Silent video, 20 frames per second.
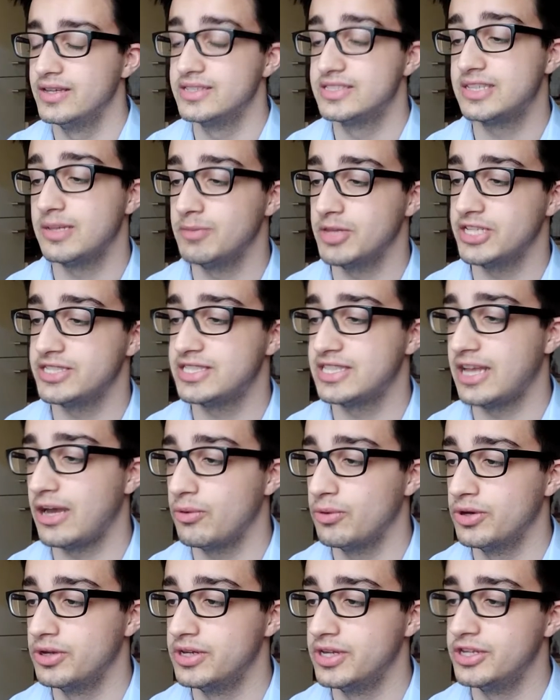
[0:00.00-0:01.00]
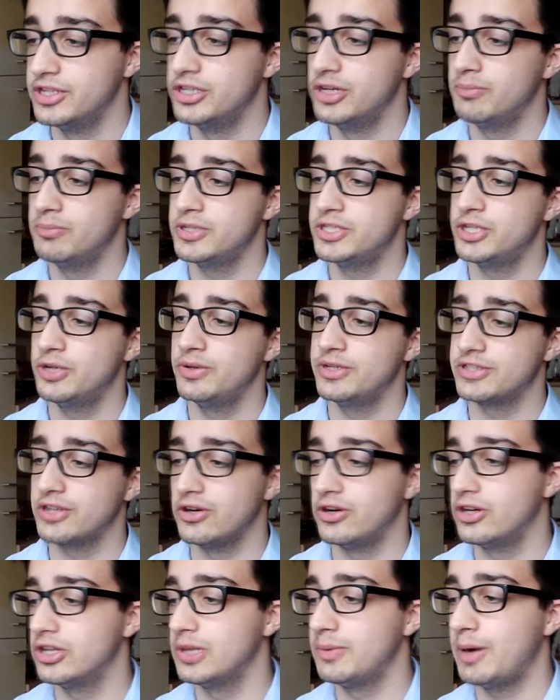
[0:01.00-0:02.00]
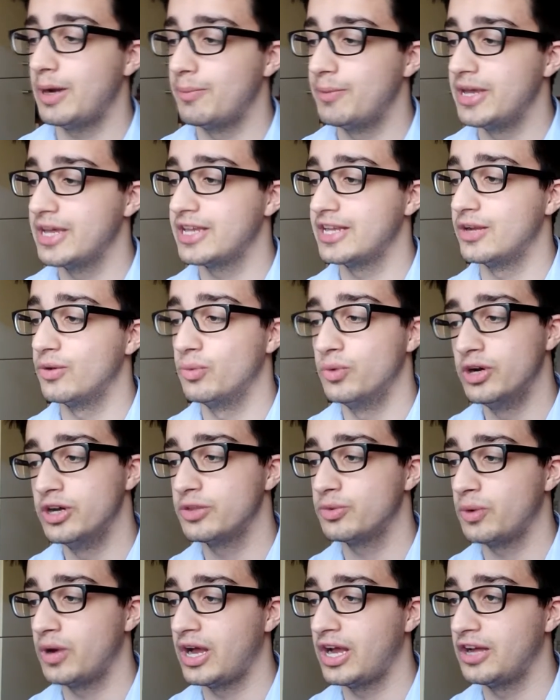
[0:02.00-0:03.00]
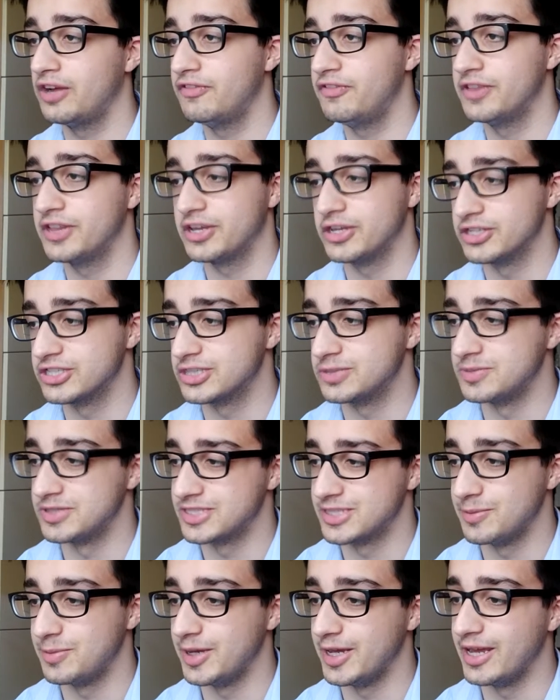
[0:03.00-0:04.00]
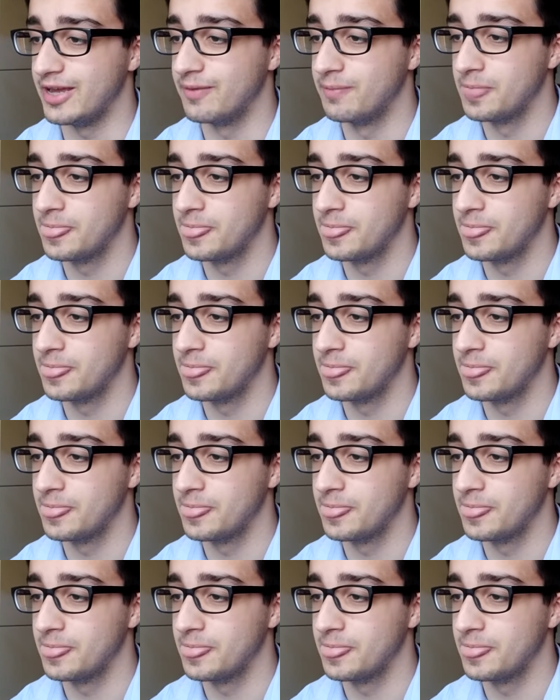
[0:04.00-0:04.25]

Similar to that one, number 2 is all about making it worthwhile for the customers to pay.